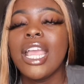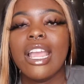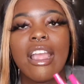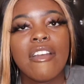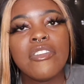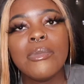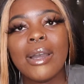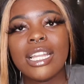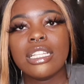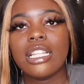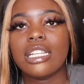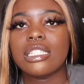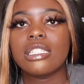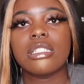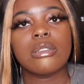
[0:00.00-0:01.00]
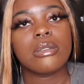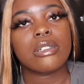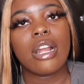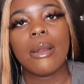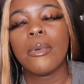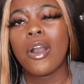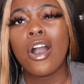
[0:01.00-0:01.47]
everybody that's a
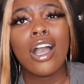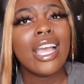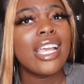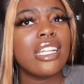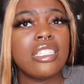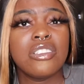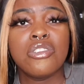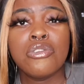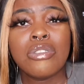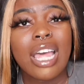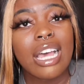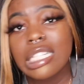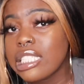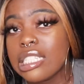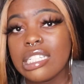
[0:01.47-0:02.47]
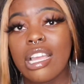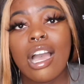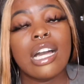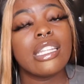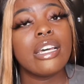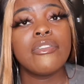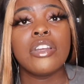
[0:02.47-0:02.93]
subscriber all 82,000 of y'all
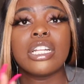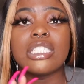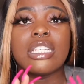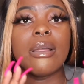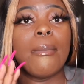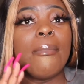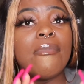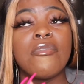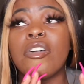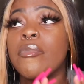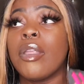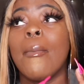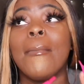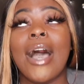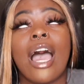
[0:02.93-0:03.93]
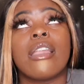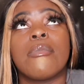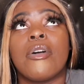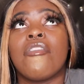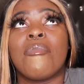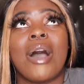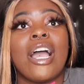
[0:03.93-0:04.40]
I love y'all to the from the bottom
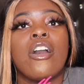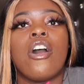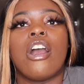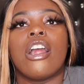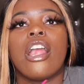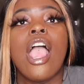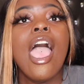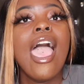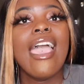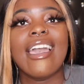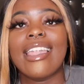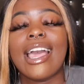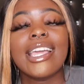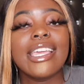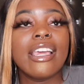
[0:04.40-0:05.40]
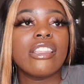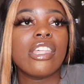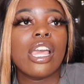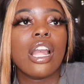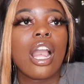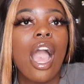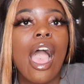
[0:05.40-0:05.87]
of my heart and I can't
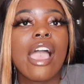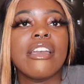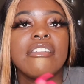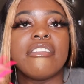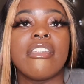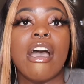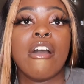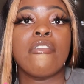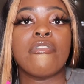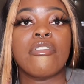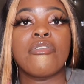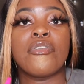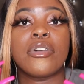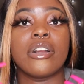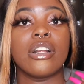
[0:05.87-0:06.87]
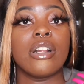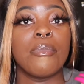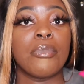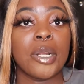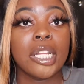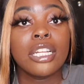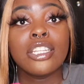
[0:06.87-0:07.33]
thank God enough for
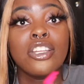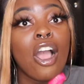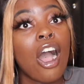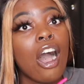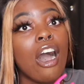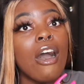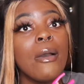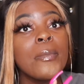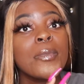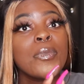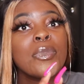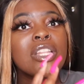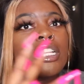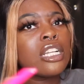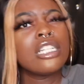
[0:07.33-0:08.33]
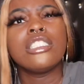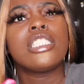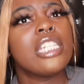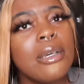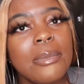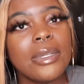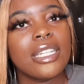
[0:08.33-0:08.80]
bringing y'all
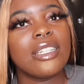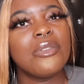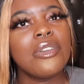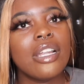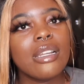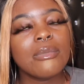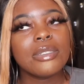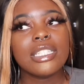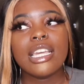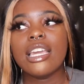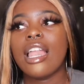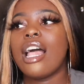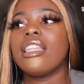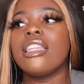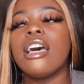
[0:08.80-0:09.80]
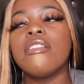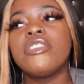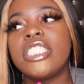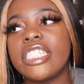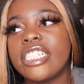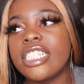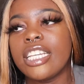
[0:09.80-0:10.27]
to me. You know what I'm saying? I love
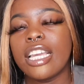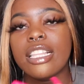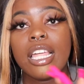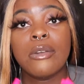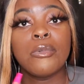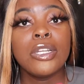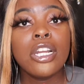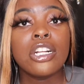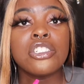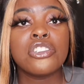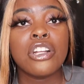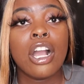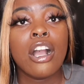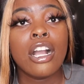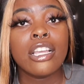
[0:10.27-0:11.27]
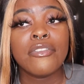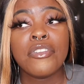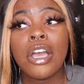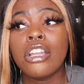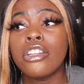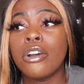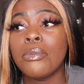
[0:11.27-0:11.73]
Jerry Gang. Like, we are strong. If
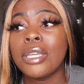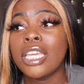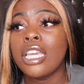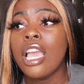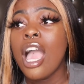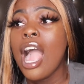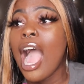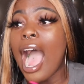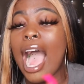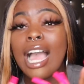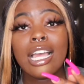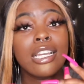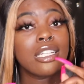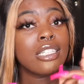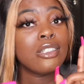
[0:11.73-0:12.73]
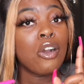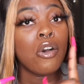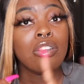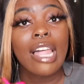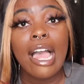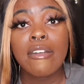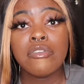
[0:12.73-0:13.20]
y'all know me, I go
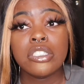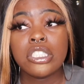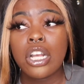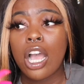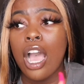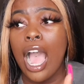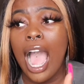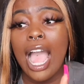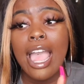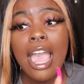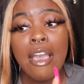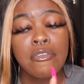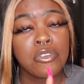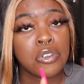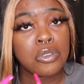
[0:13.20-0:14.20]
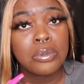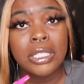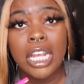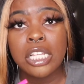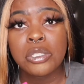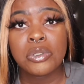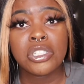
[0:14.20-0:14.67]
live with y'all. I have group
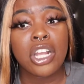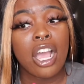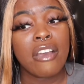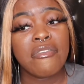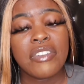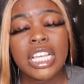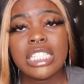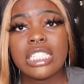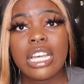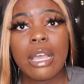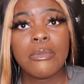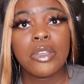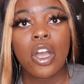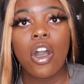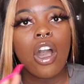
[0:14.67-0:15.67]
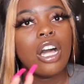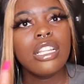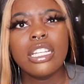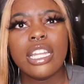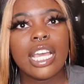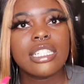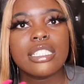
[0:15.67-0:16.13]
chats with y'all. I FaceTime y'all. All
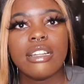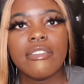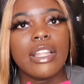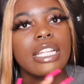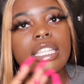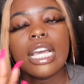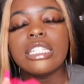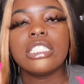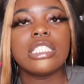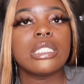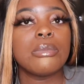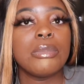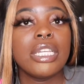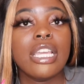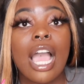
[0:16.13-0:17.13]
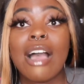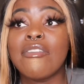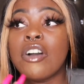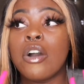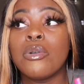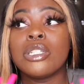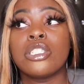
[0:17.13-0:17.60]
of that stuff. Like, that's just me. I've
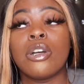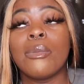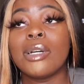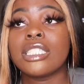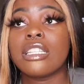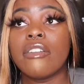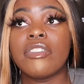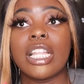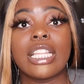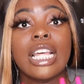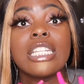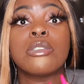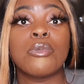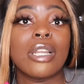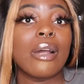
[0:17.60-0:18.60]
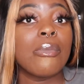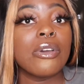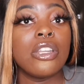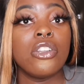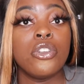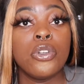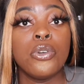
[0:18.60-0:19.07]
always told myself that that's what I'm going
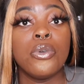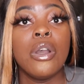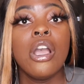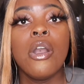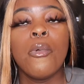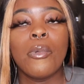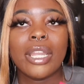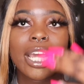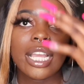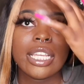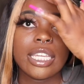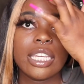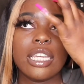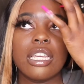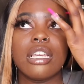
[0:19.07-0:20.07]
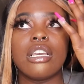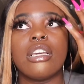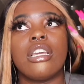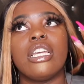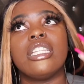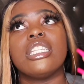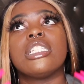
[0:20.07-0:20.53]
to do when I get
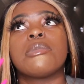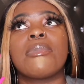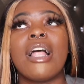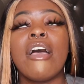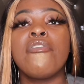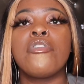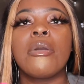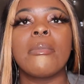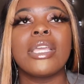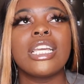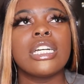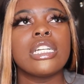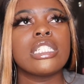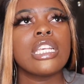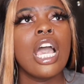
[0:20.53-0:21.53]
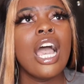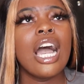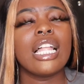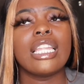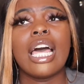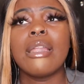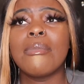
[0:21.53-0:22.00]
in this platform because a
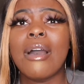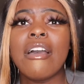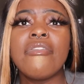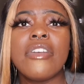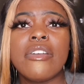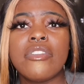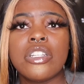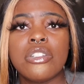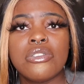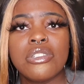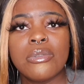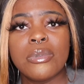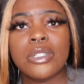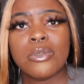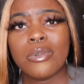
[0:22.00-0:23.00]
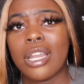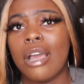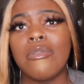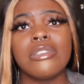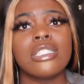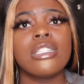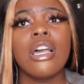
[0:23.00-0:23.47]
lot of my favorite YouTubers, when I
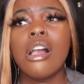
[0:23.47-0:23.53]
was